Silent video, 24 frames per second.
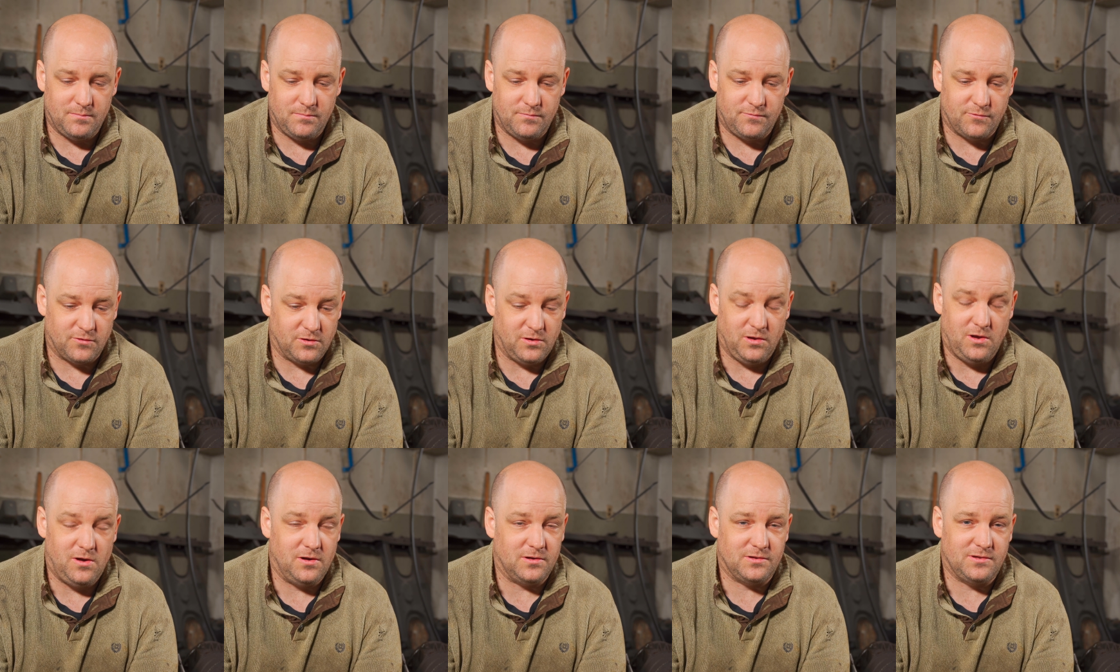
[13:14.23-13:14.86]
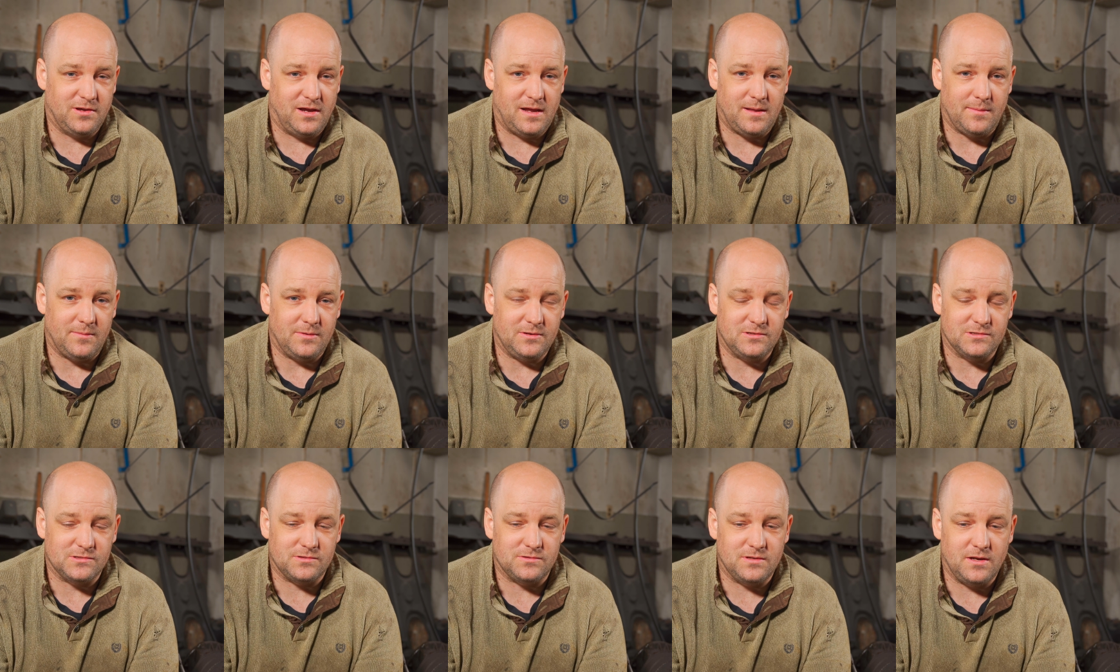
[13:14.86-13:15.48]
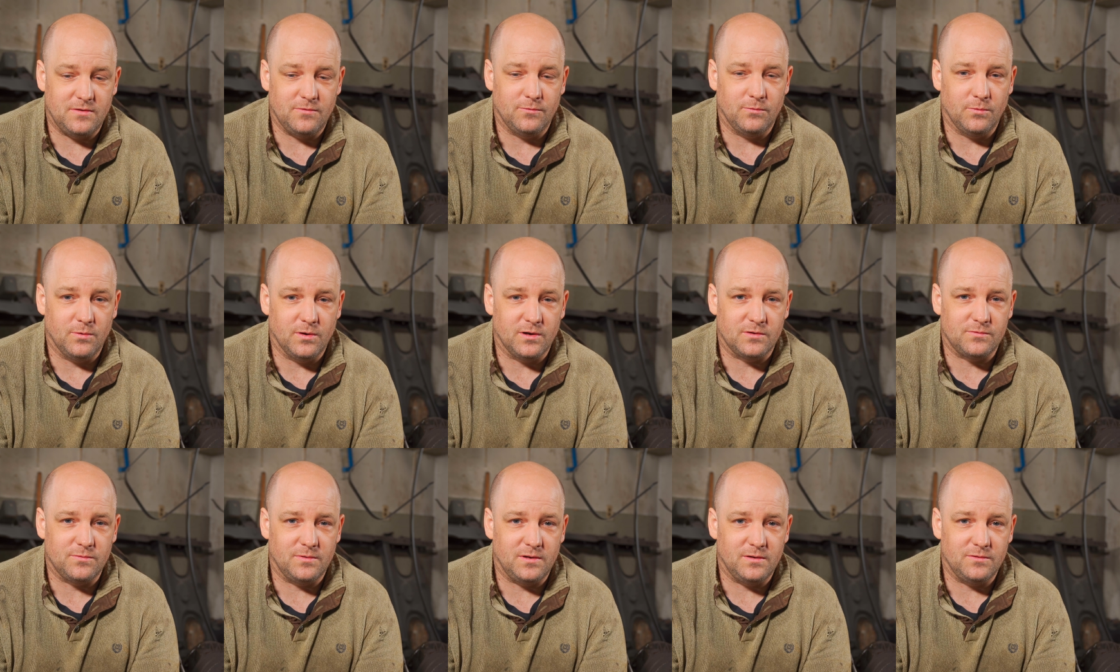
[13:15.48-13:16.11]
For a long time, it just never
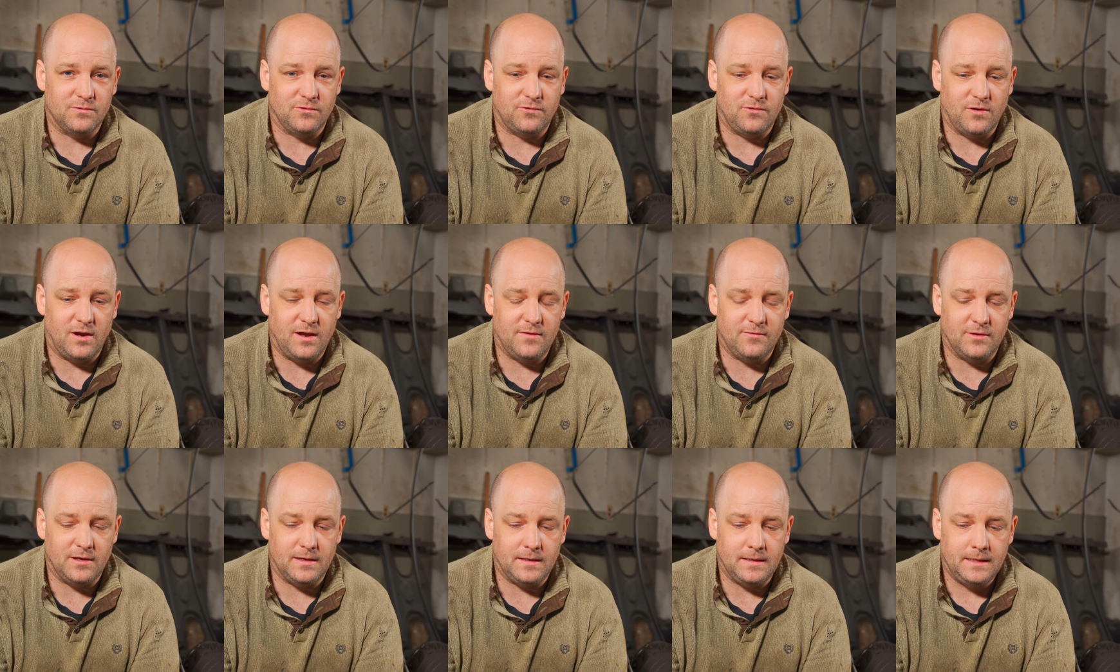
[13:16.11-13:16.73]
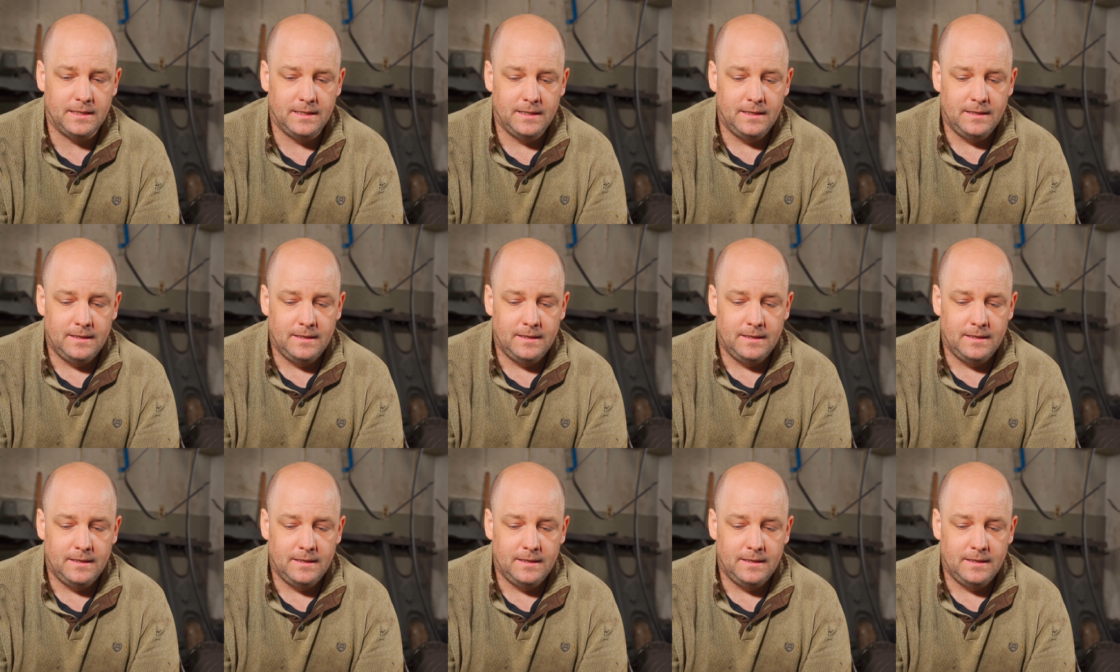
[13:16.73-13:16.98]
worked when I was driving it.